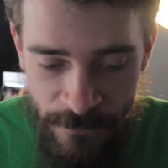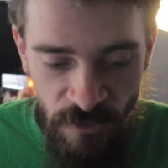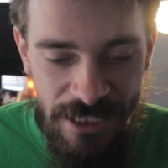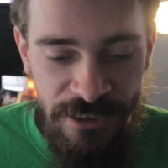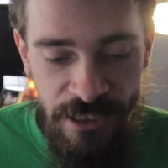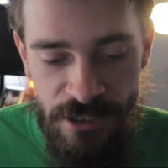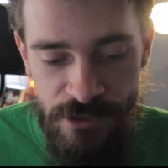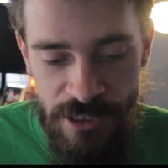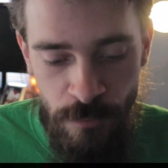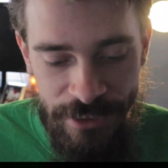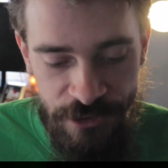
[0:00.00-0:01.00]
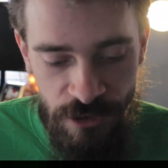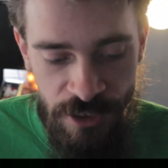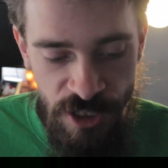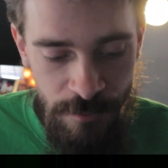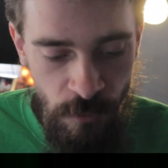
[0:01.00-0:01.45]
Legendary creature,
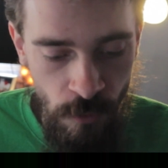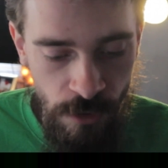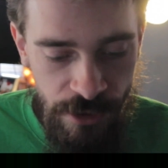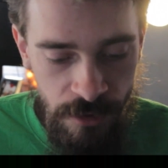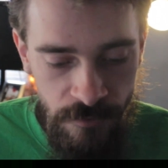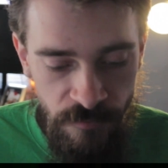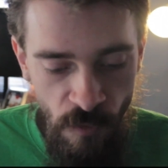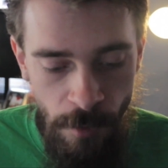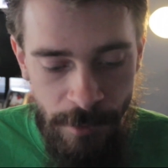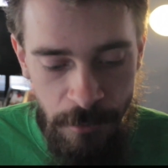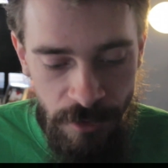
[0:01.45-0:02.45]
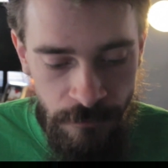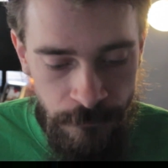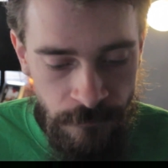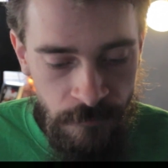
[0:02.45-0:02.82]
human warrior, formidable.